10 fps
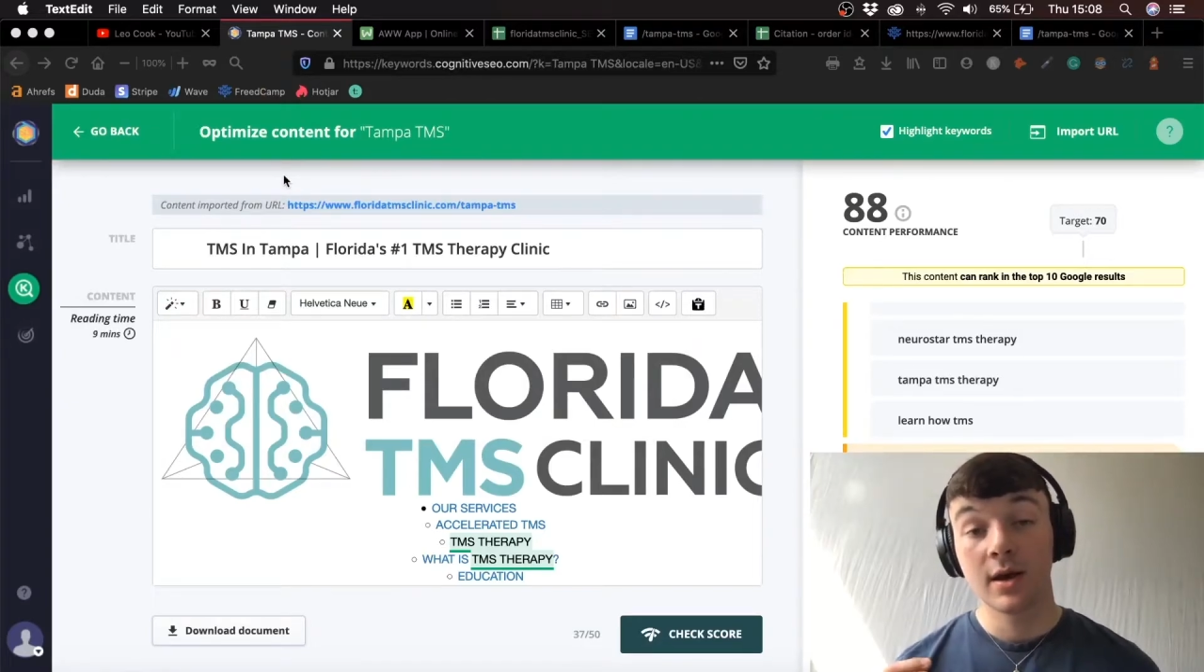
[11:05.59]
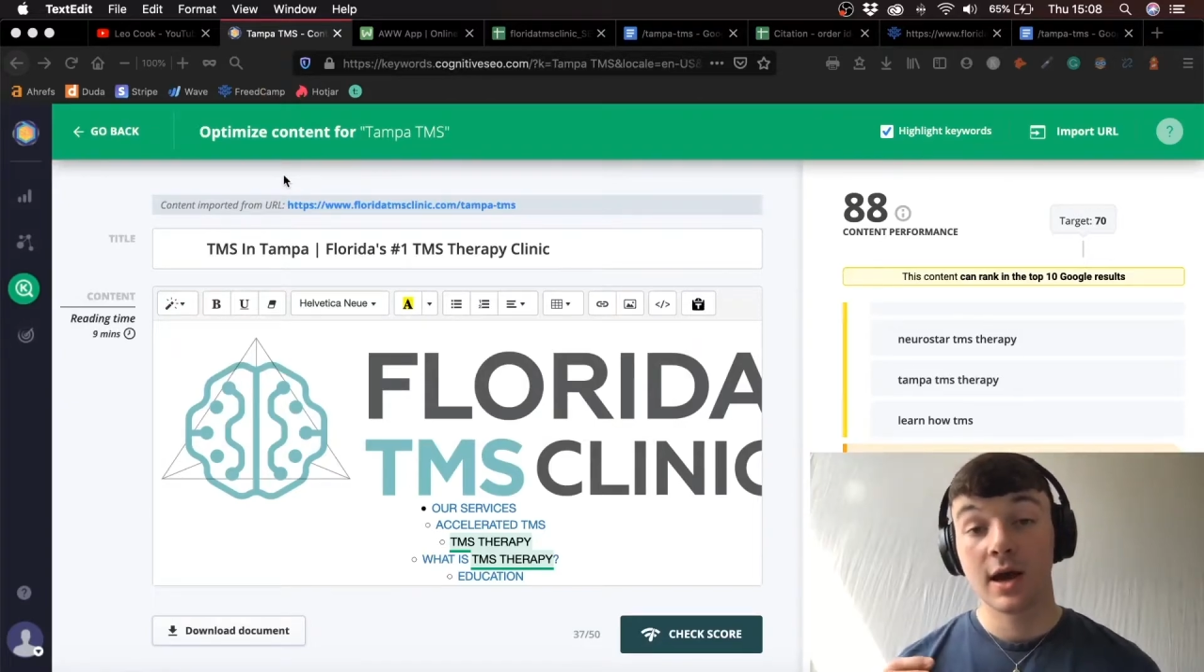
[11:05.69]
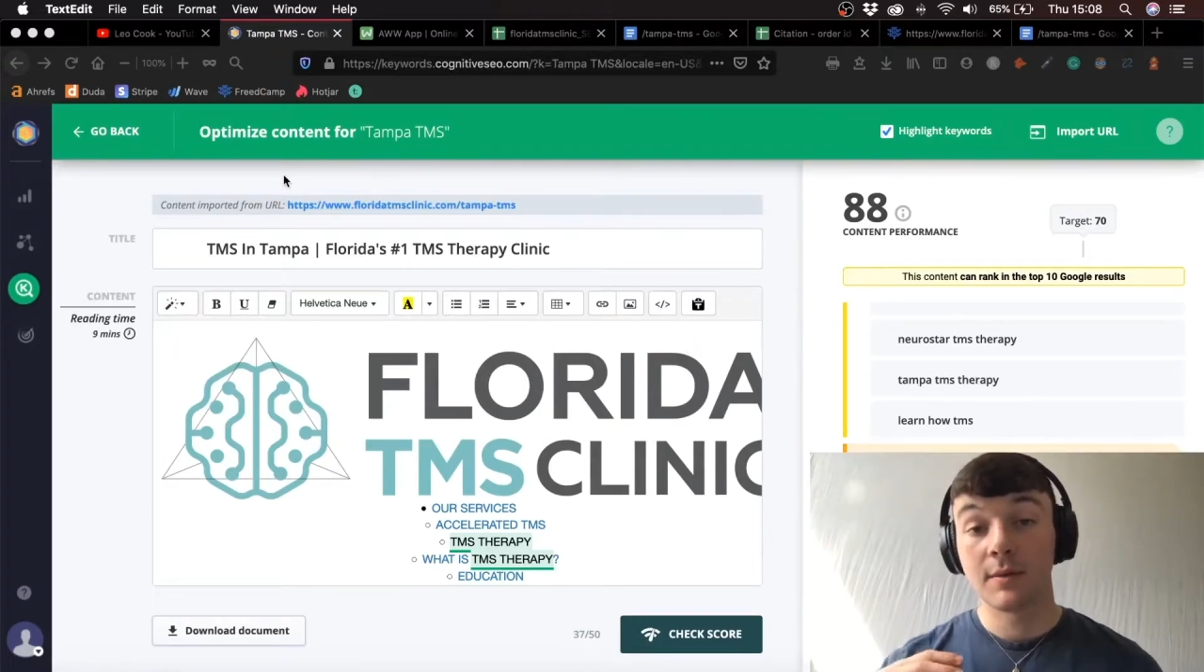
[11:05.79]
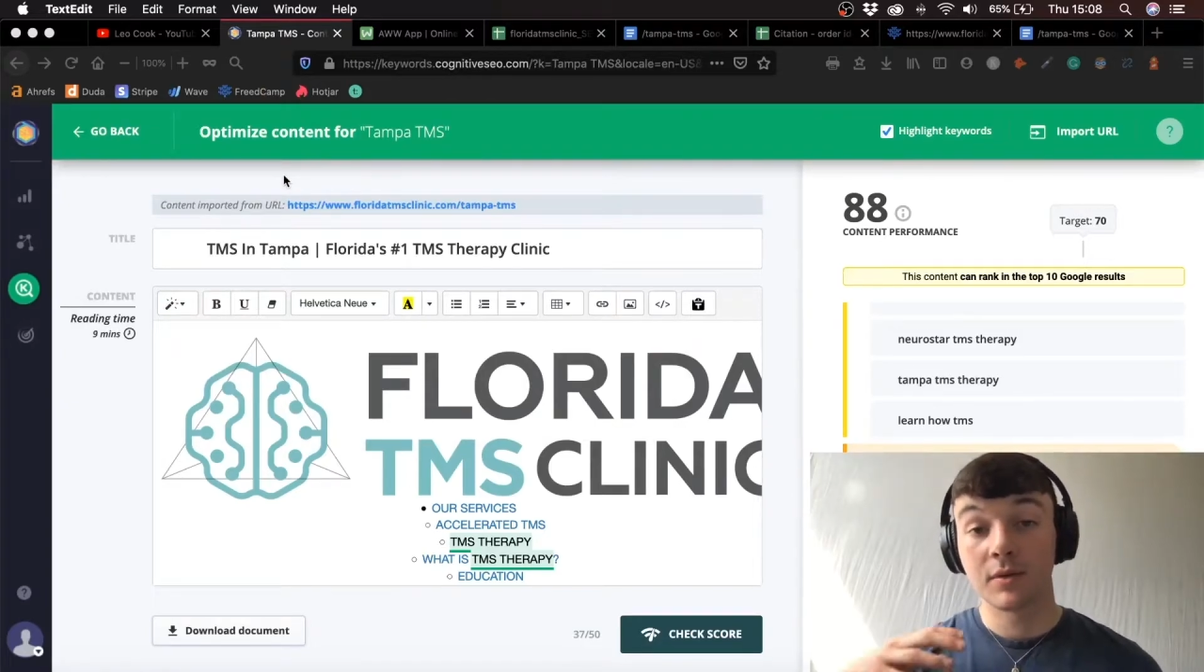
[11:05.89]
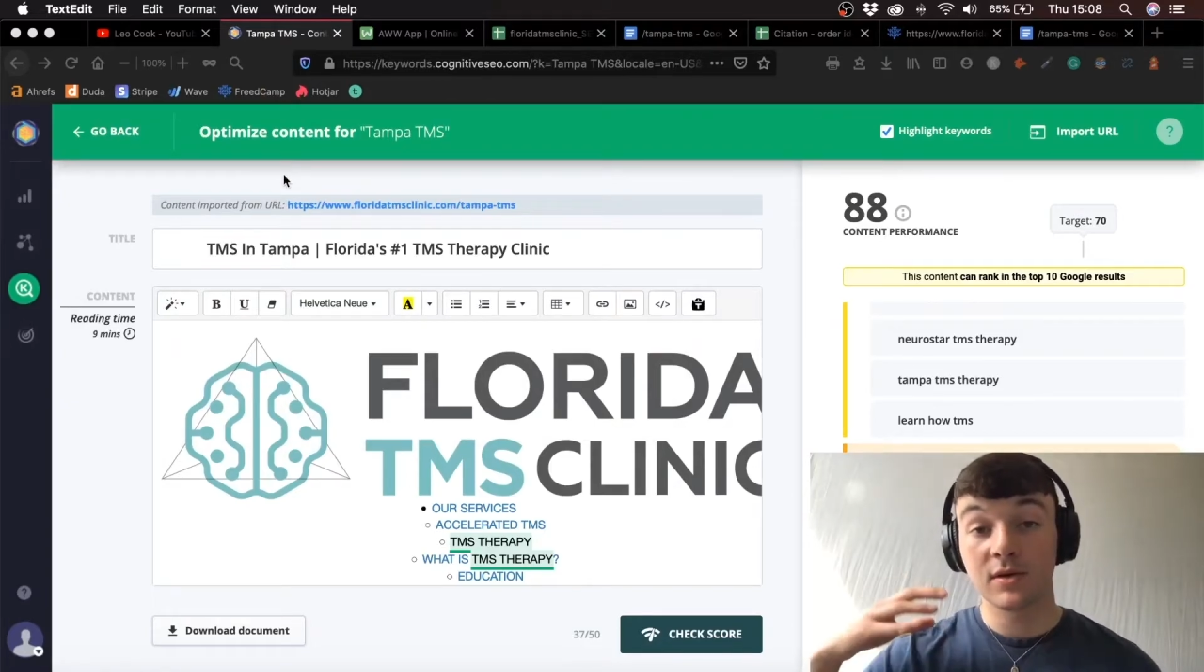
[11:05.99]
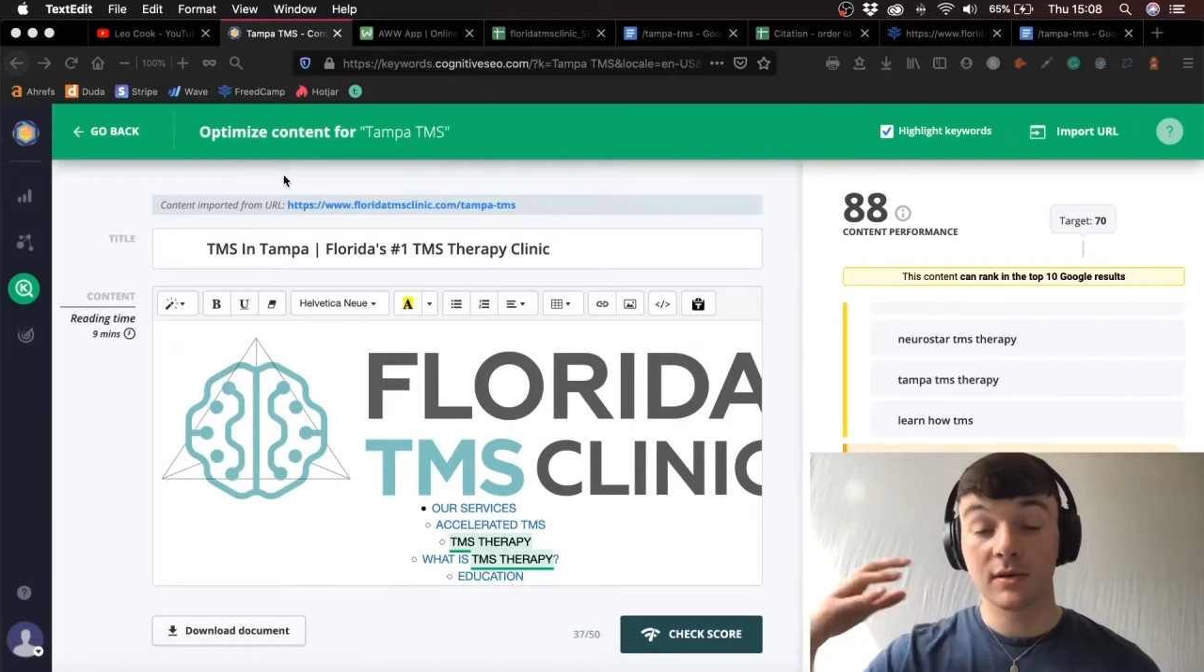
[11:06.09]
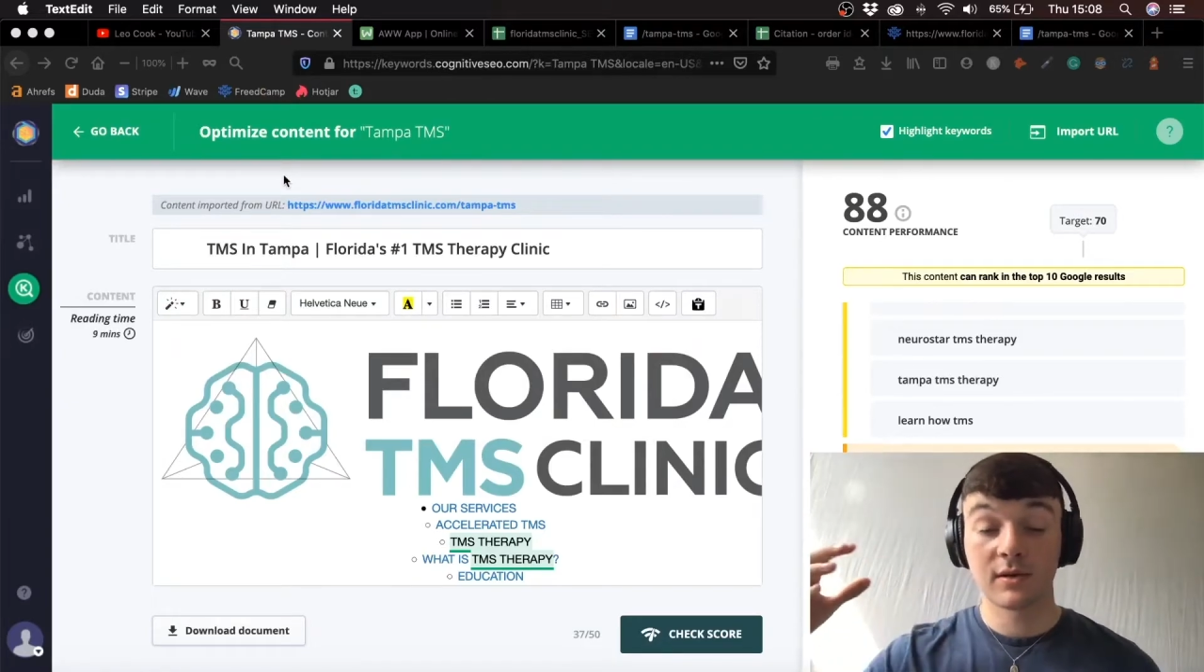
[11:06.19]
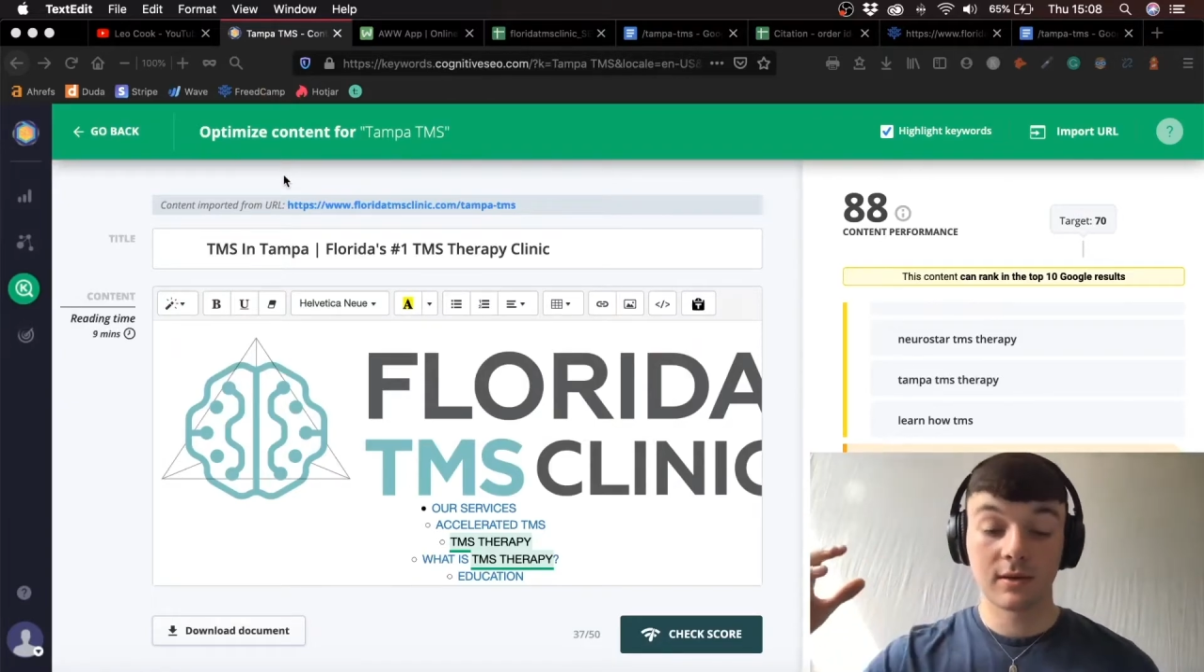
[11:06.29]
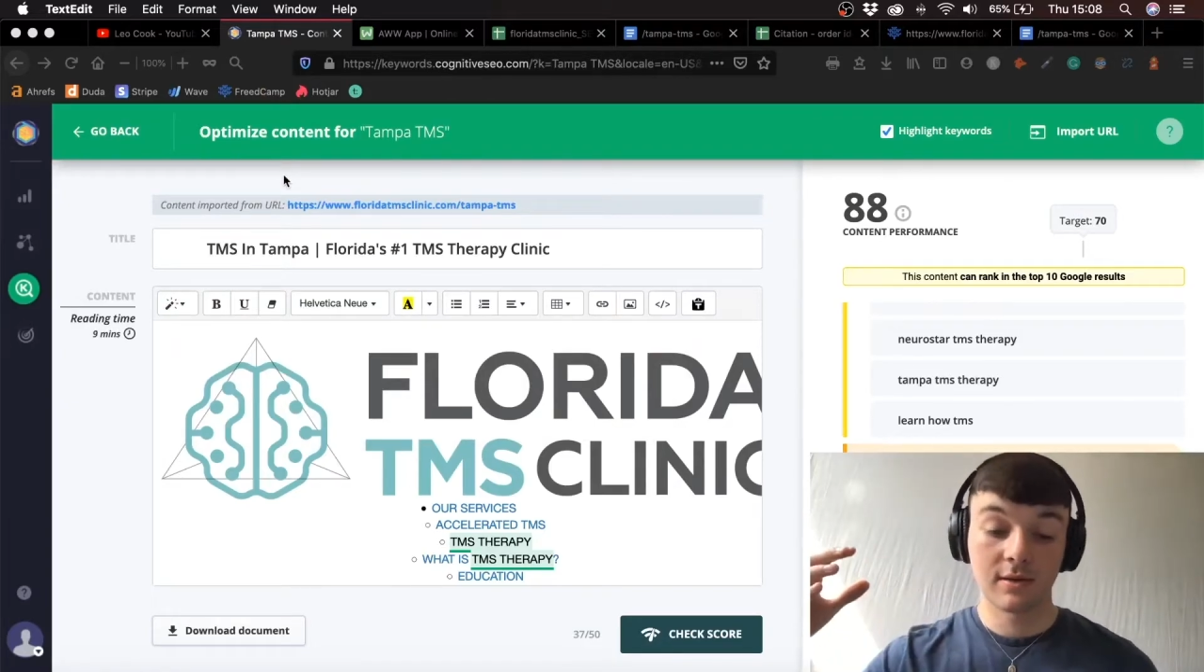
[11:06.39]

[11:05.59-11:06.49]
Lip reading: We're starting